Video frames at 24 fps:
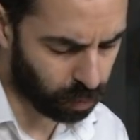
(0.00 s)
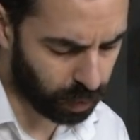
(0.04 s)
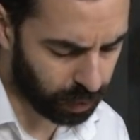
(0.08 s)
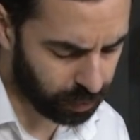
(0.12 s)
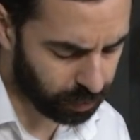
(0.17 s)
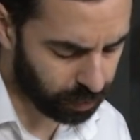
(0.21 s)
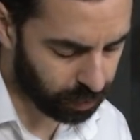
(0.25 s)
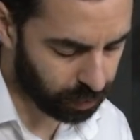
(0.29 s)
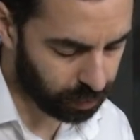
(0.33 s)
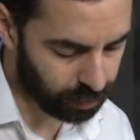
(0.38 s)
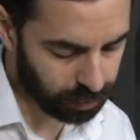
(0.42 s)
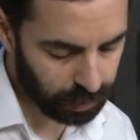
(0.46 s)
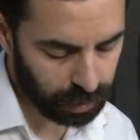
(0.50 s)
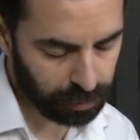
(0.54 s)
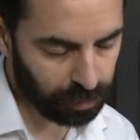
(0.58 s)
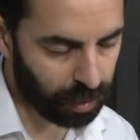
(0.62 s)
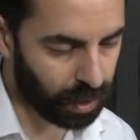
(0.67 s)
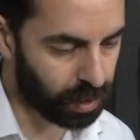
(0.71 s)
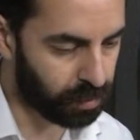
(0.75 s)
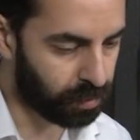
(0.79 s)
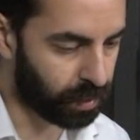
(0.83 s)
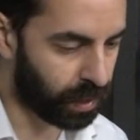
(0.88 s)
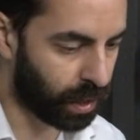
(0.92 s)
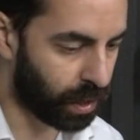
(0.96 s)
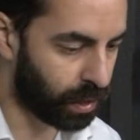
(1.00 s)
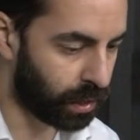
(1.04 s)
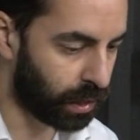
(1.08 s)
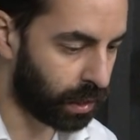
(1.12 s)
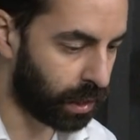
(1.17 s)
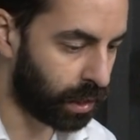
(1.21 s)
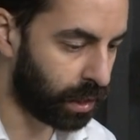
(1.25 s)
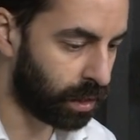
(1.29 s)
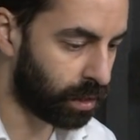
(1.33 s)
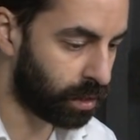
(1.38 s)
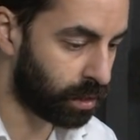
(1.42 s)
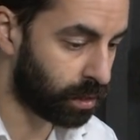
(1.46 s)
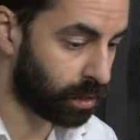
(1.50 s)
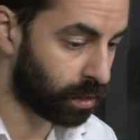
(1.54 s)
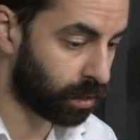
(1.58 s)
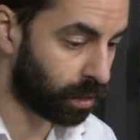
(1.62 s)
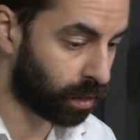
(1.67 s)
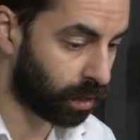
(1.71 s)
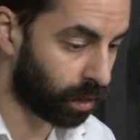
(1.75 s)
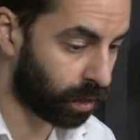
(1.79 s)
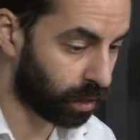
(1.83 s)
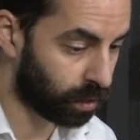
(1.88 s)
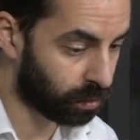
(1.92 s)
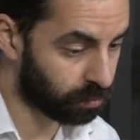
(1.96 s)
whether there might be any
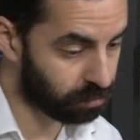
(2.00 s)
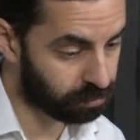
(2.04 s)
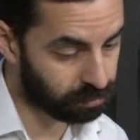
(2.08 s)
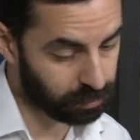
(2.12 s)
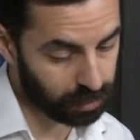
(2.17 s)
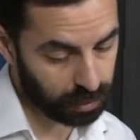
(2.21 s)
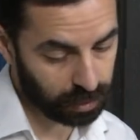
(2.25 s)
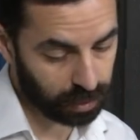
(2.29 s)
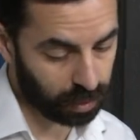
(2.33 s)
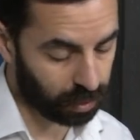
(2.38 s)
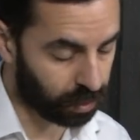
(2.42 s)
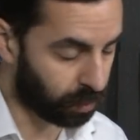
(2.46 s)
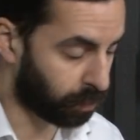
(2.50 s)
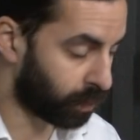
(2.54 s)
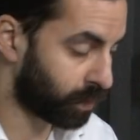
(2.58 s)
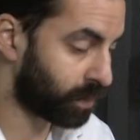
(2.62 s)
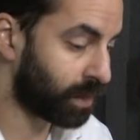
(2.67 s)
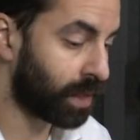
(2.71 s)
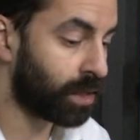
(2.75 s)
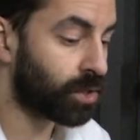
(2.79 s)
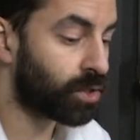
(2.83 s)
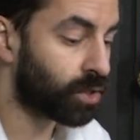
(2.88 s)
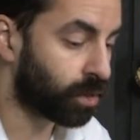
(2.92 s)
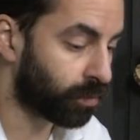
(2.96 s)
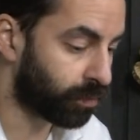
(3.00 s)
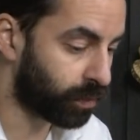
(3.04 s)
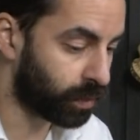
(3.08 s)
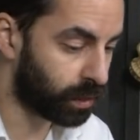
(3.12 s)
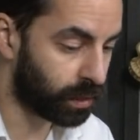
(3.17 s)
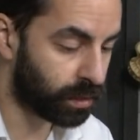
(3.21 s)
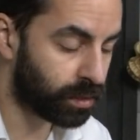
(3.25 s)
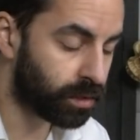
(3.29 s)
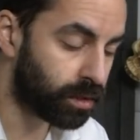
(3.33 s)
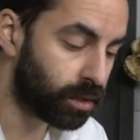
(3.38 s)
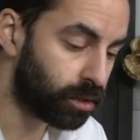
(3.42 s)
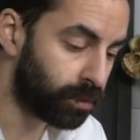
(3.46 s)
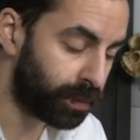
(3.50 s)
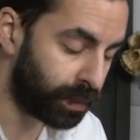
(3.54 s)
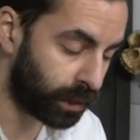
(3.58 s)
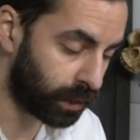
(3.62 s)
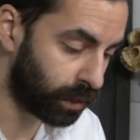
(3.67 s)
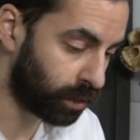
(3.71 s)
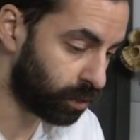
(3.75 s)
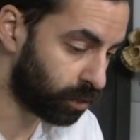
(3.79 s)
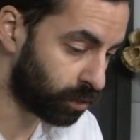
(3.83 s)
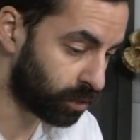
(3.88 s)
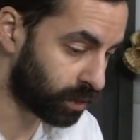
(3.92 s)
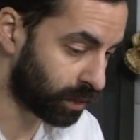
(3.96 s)
kind of potential for this to be
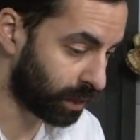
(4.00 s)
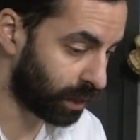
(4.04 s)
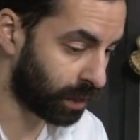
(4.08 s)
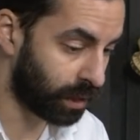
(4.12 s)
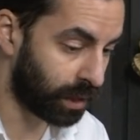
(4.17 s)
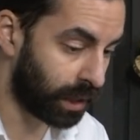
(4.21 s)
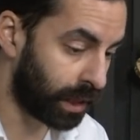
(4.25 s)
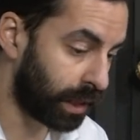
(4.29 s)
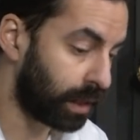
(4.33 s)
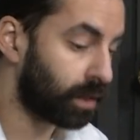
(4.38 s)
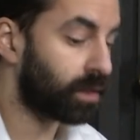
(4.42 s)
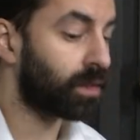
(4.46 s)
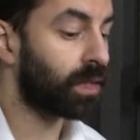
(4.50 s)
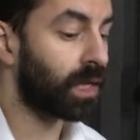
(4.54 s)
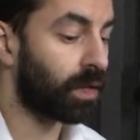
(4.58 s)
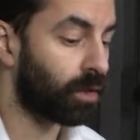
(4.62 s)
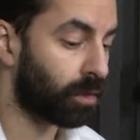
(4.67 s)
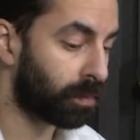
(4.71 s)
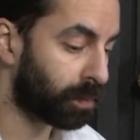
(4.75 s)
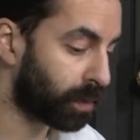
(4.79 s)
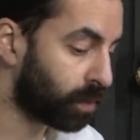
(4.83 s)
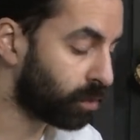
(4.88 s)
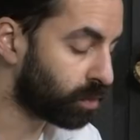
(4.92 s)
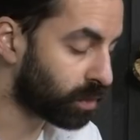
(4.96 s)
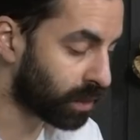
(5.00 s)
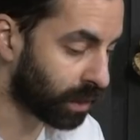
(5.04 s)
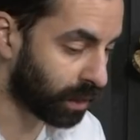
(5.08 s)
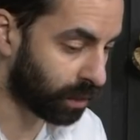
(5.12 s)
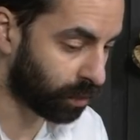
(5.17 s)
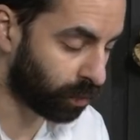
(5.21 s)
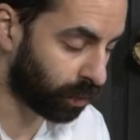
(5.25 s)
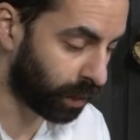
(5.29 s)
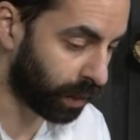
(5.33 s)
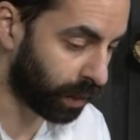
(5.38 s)
used in a therapeutic